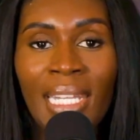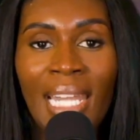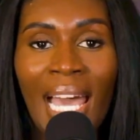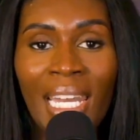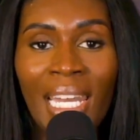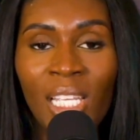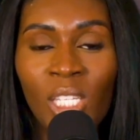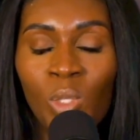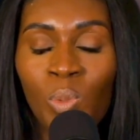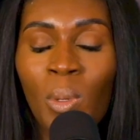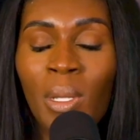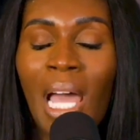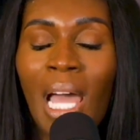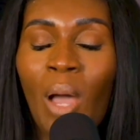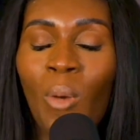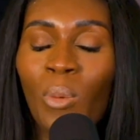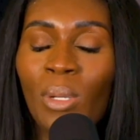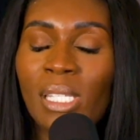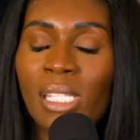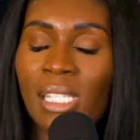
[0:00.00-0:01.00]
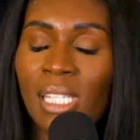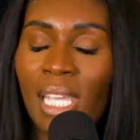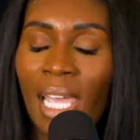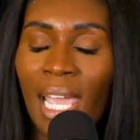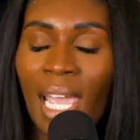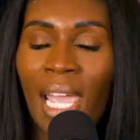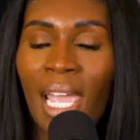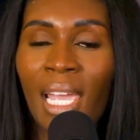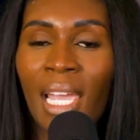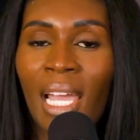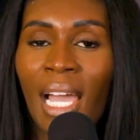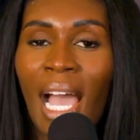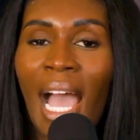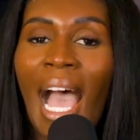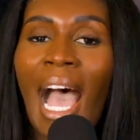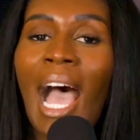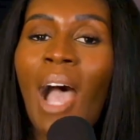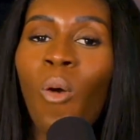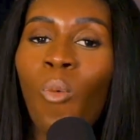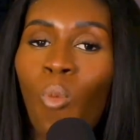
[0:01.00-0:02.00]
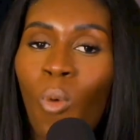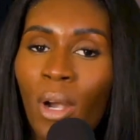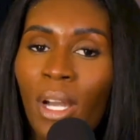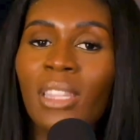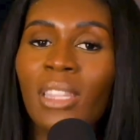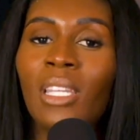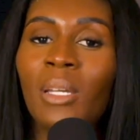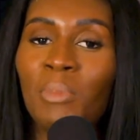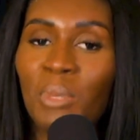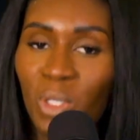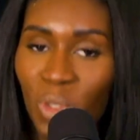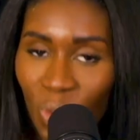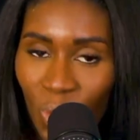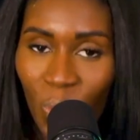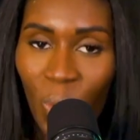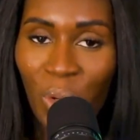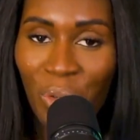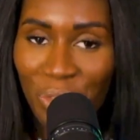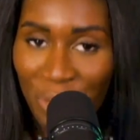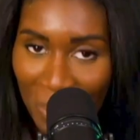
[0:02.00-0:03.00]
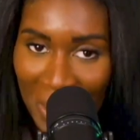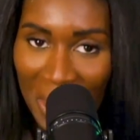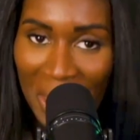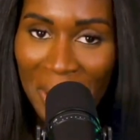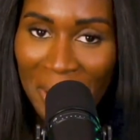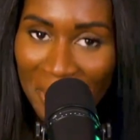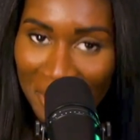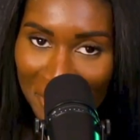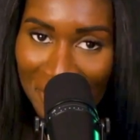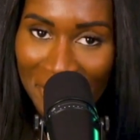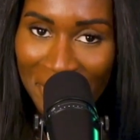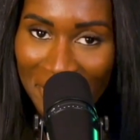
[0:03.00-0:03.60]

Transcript: Now, this one, I would say I wanted them to do the work for me.